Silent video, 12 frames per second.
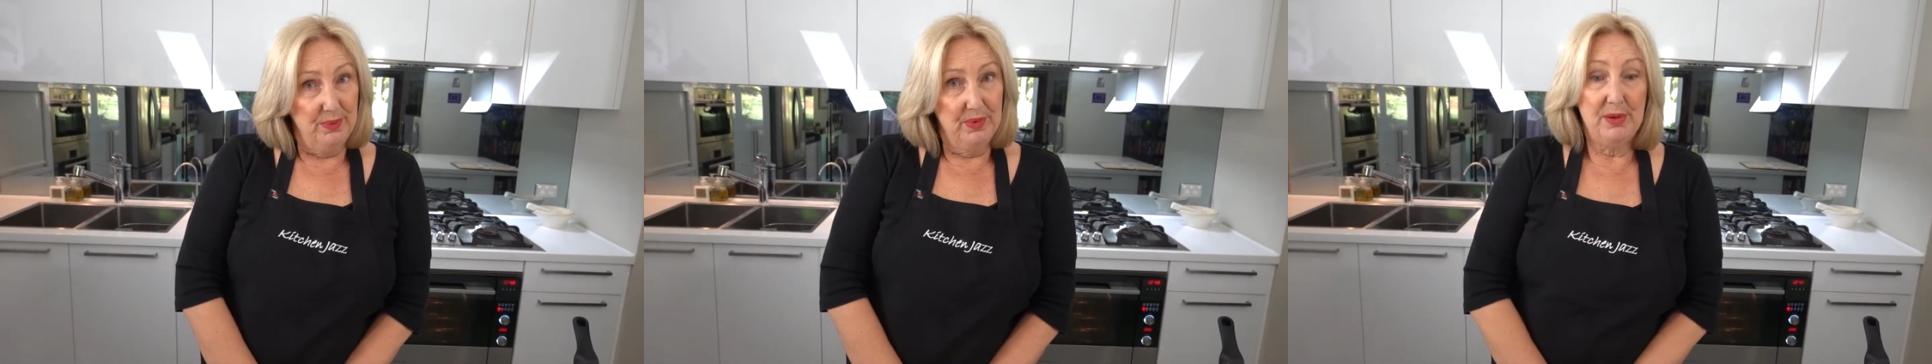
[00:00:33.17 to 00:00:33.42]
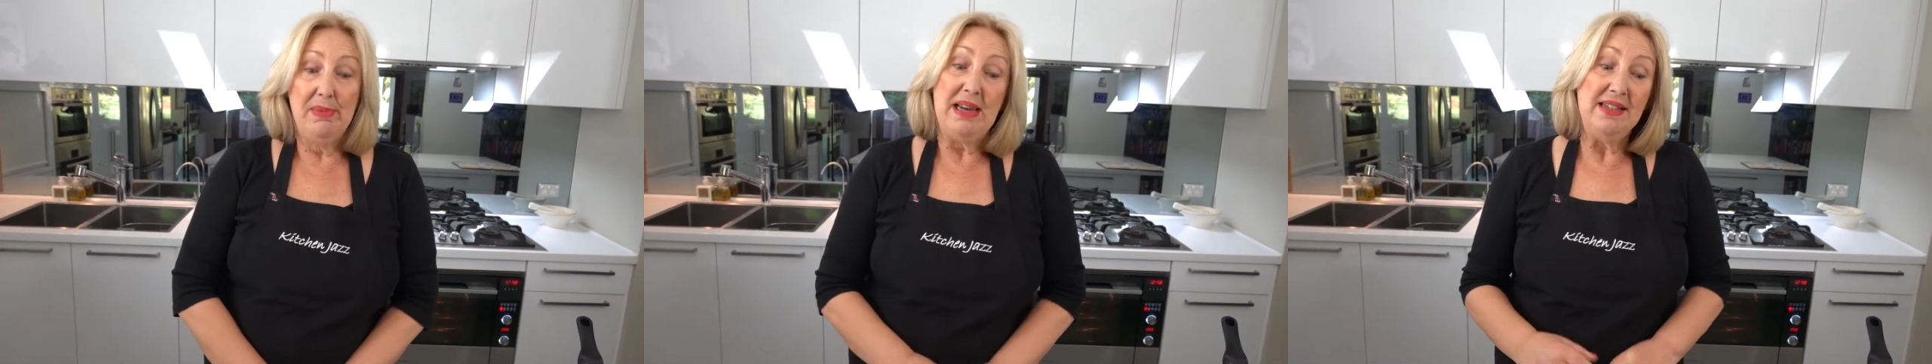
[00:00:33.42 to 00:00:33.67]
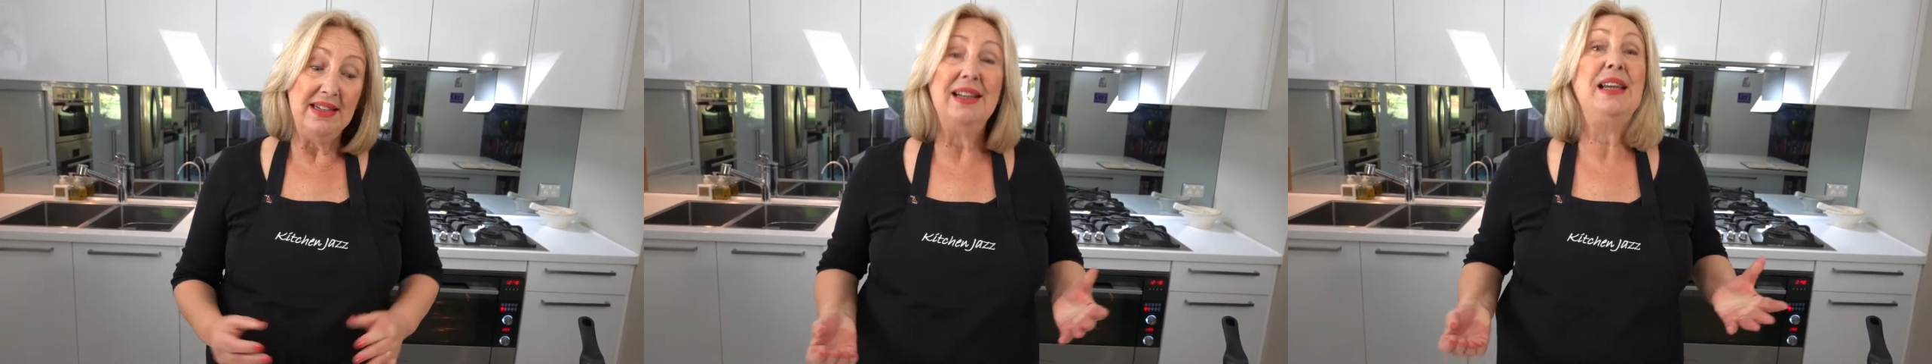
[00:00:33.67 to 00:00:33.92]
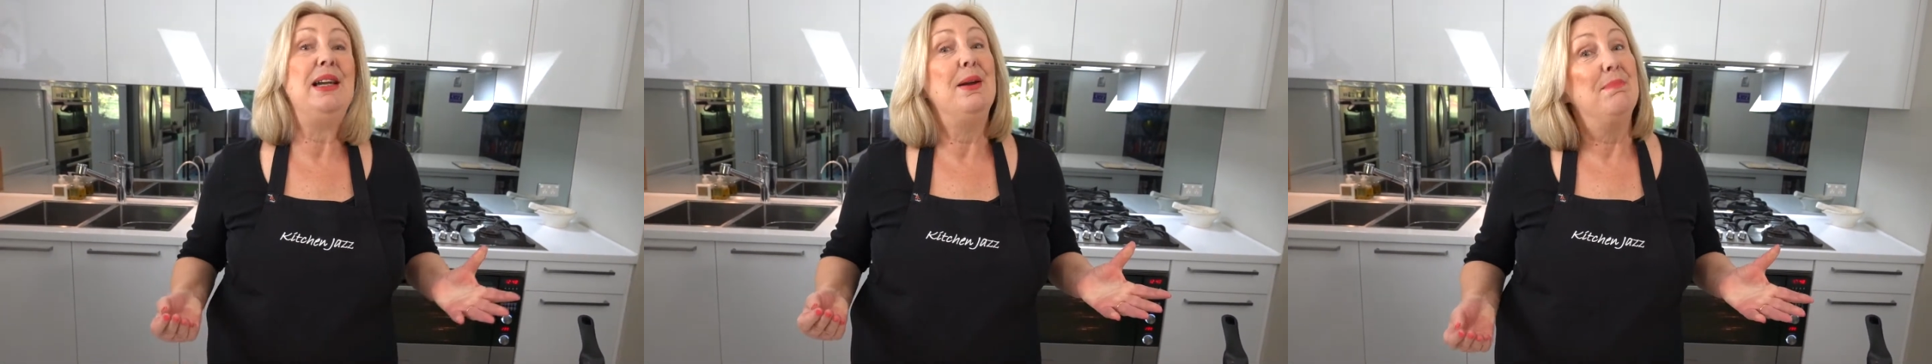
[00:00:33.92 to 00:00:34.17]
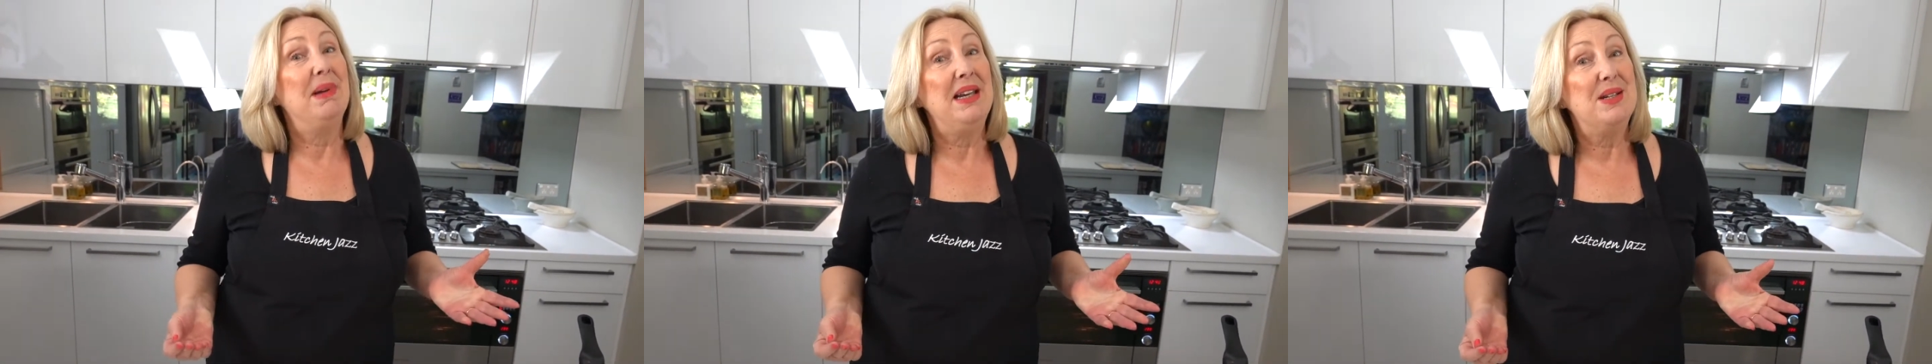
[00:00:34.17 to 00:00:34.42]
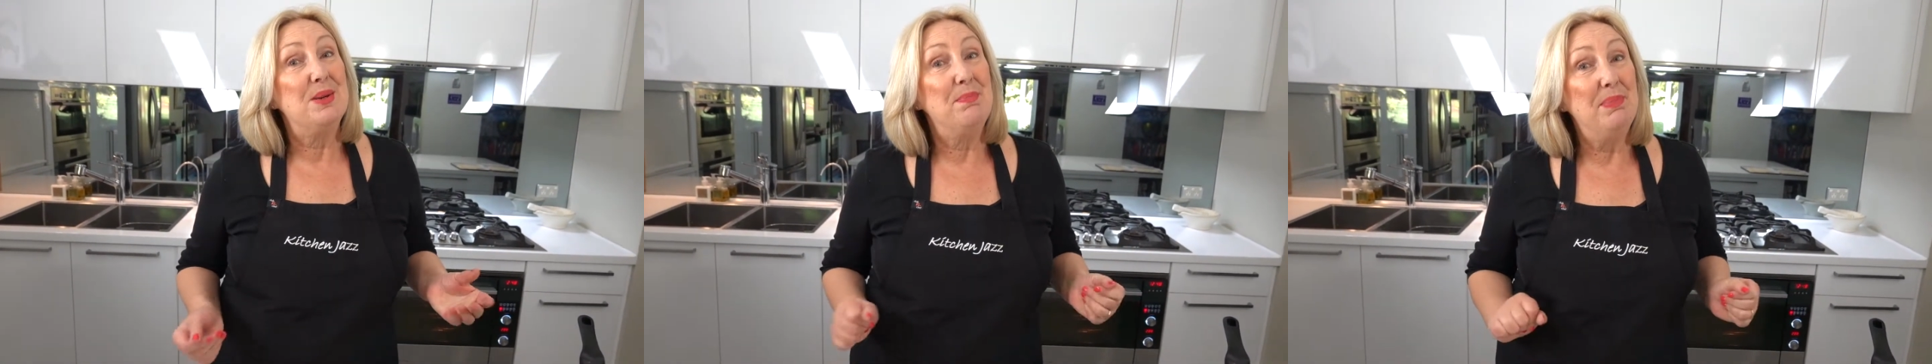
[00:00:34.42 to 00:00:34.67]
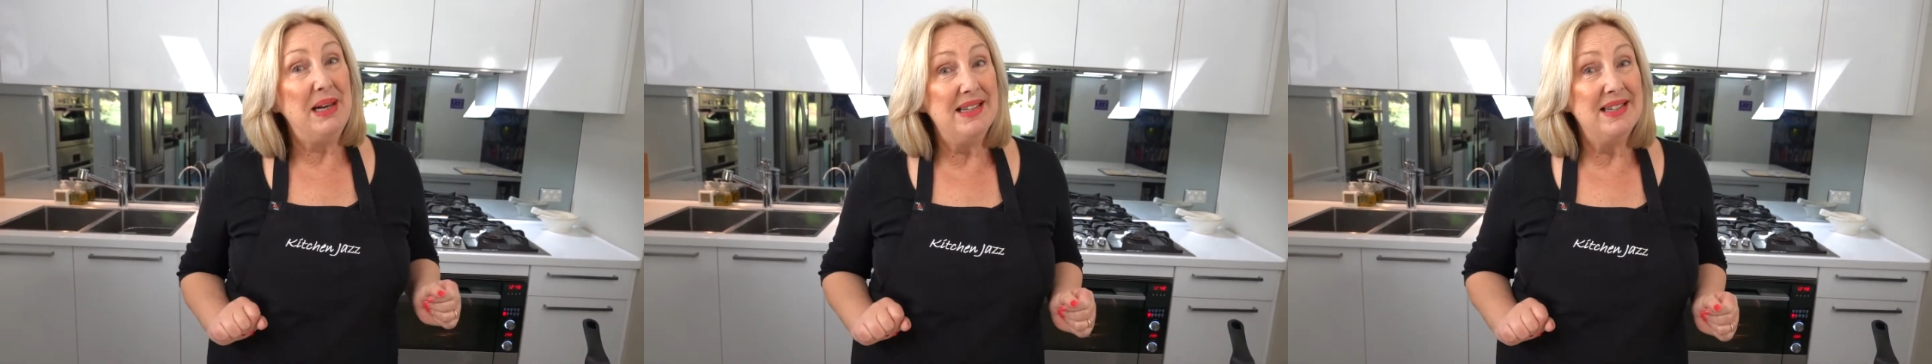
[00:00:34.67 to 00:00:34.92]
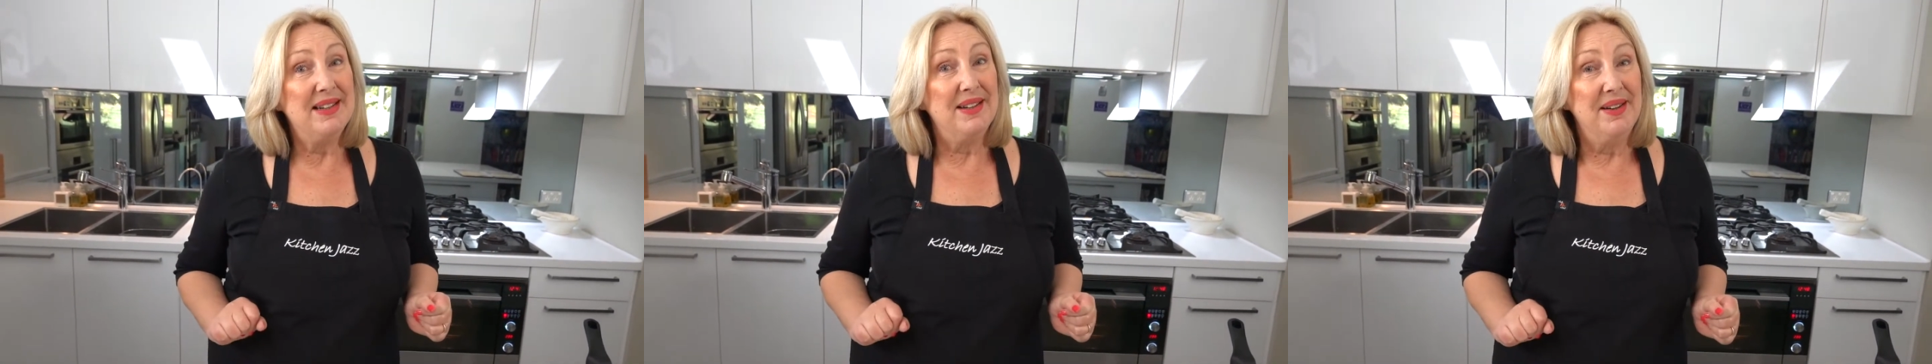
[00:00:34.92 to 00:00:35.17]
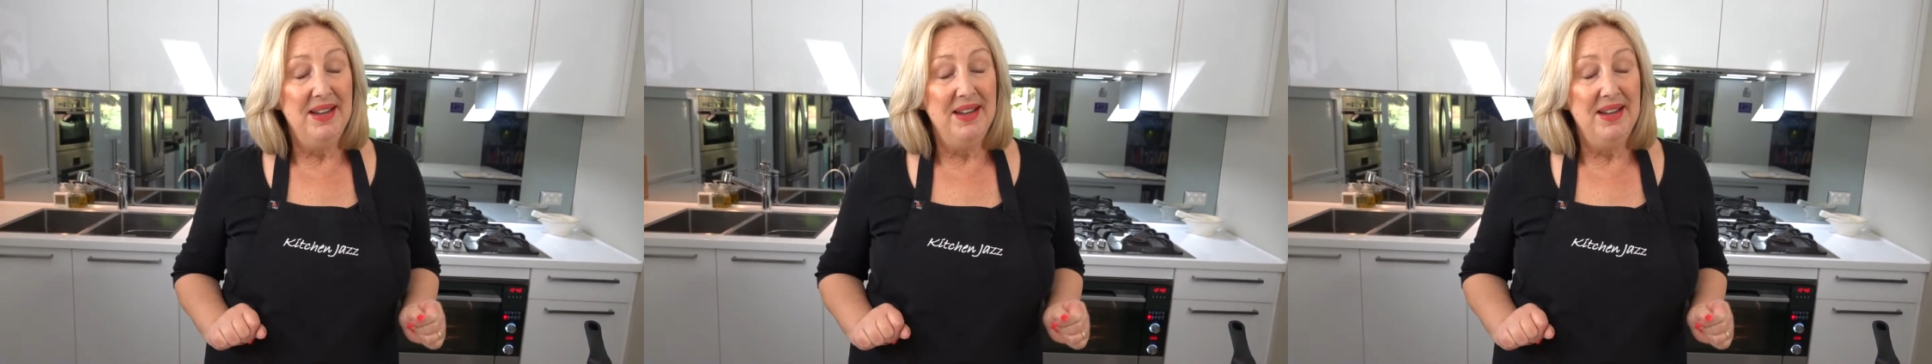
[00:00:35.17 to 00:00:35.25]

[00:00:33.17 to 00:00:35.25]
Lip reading: So basically a meat pizza.